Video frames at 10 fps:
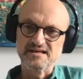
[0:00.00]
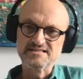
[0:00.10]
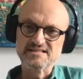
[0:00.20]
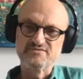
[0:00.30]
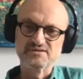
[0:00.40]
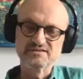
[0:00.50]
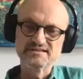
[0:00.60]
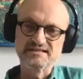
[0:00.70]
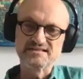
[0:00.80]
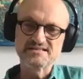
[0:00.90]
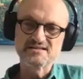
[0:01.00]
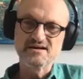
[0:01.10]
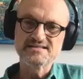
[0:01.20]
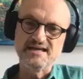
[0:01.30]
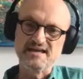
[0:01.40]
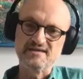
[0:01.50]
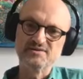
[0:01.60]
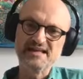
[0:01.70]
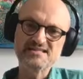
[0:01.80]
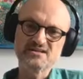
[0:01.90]
as if we're looking at the sky saying
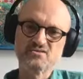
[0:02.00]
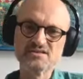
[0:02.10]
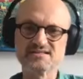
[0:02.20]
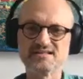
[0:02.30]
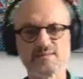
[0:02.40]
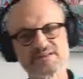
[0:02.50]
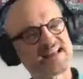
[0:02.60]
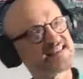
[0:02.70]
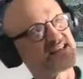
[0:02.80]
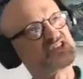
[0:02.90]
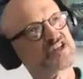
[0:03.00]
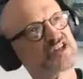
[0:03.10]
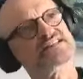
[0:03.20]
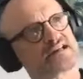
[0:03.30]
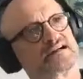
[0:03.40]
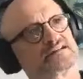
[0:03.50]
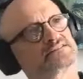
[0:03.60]
well that's a good star but that's a shitty star